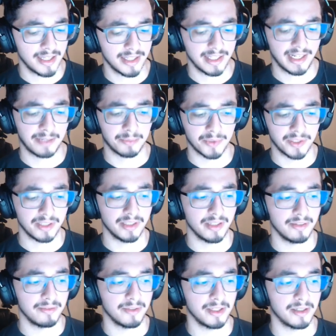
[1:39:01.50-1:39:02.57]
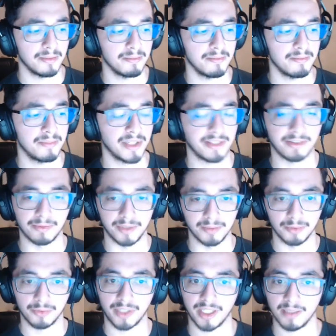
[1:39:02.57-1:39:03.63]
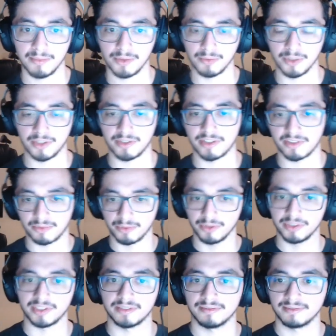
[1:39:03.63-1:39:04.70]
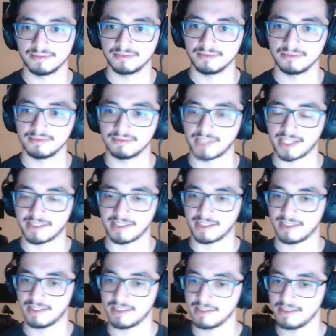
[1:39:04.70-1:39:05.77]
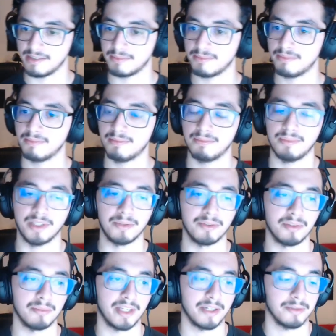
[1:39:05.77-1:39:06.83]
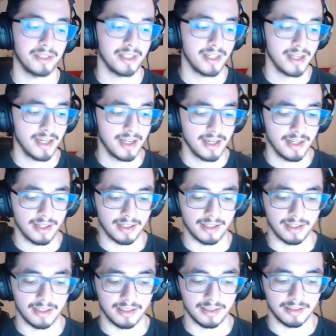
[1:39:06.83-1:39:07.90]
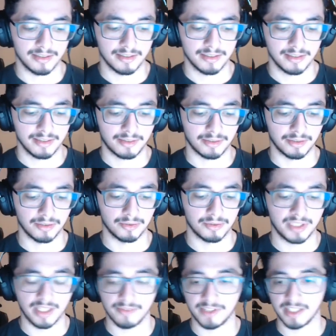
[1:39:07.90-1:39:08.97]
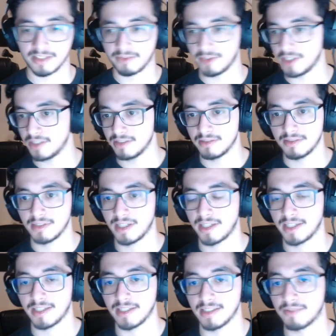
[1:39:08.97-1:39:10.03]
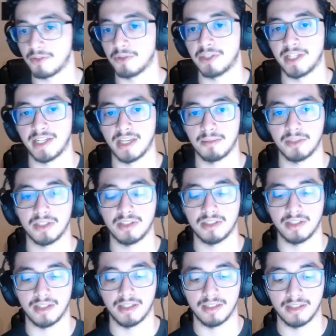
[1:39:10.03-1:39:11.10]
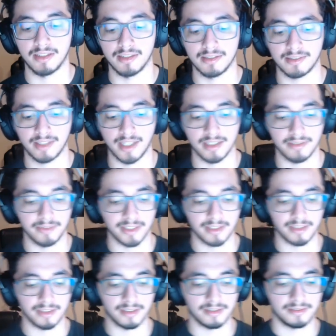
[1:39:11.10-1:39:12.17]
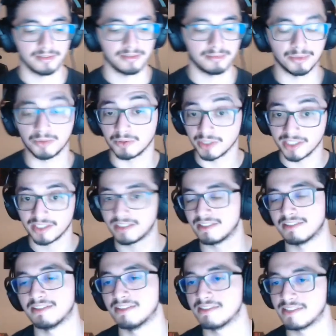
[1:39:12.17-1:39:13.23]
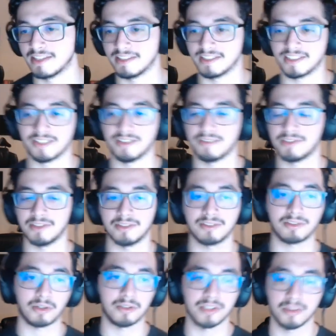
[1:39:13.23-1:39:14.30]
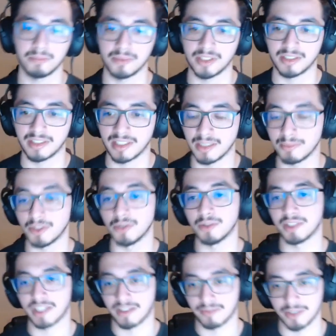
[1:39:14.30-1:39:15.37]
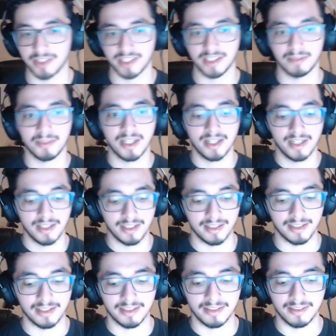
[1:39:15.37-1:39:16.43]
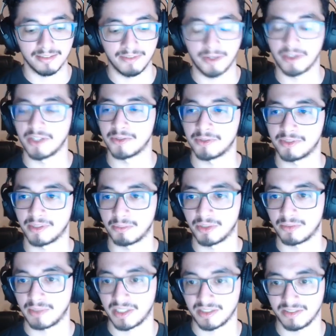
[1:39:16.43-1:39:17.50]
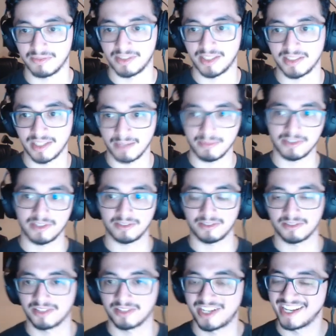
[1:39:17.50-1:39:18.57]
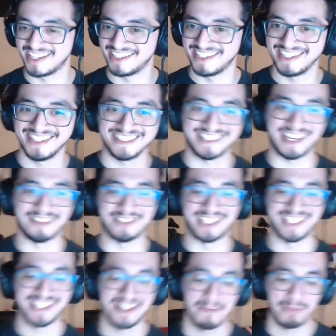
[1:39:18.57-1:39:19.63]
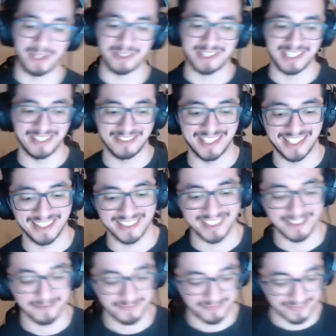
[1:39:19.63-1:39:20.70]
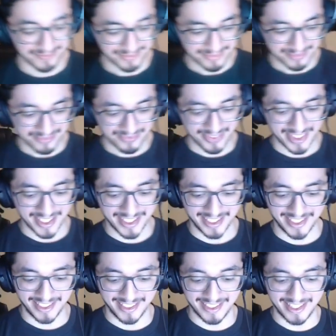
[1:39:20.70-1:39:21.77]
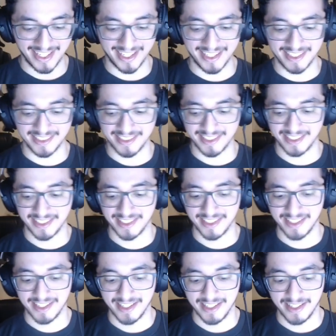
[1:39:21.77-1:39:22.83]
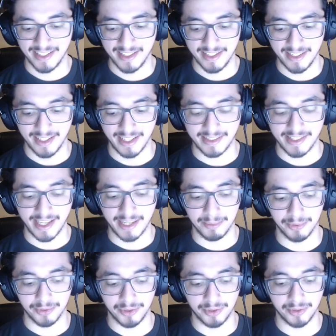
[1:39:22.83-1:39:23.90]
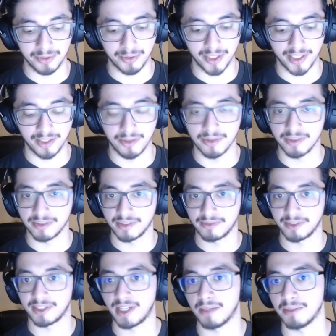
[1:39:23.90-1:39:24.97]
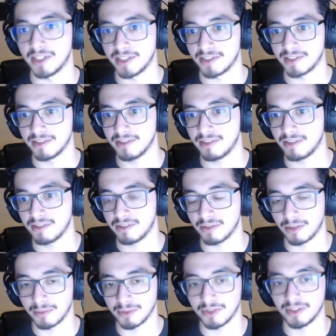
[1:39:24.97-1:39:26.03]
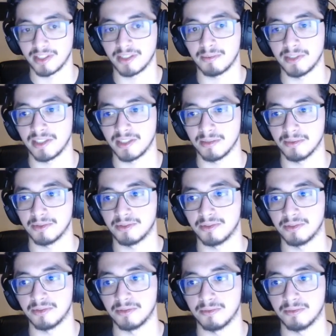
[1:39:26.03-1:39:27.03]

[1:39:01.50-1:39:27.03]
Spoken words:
then I really love big cerebral games where you could just really dissect things and play with them that way. So TFT is fun. I like it. It's very dynamic, and it's kind of like a roguelike in the sense that like you have to start up and keep going every time. A very interesting perspective that a game designer taught me on TFT and League. And it's able to create all these different combinations. So I really like being able to